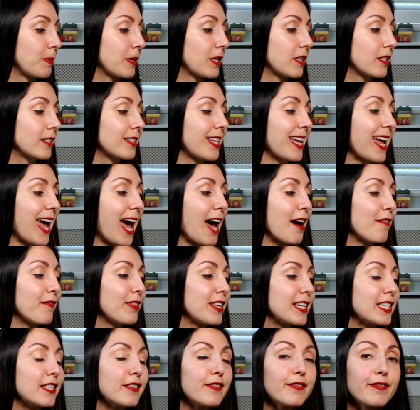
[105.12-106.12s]
because they have
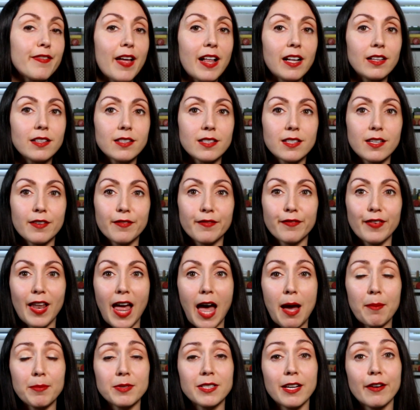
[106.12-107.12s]
these felt
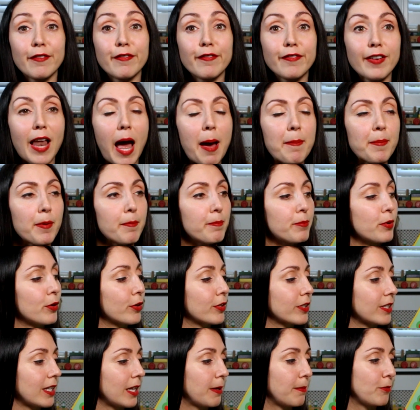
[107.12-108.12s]
flaps. Now, flap
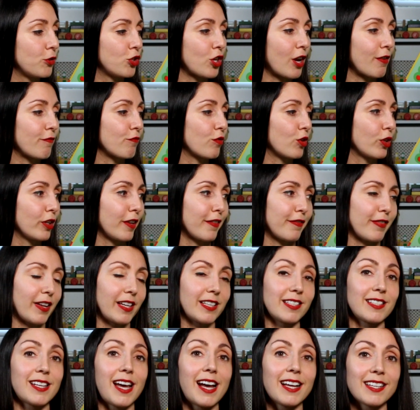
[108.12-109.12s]
books in general are
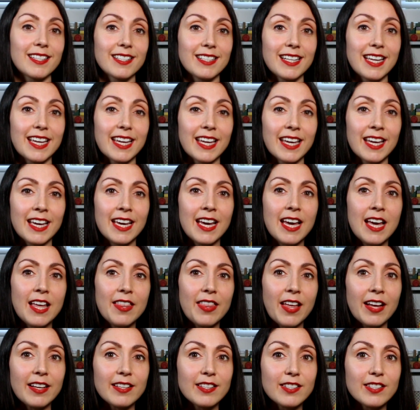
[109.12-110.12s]
fantastic. That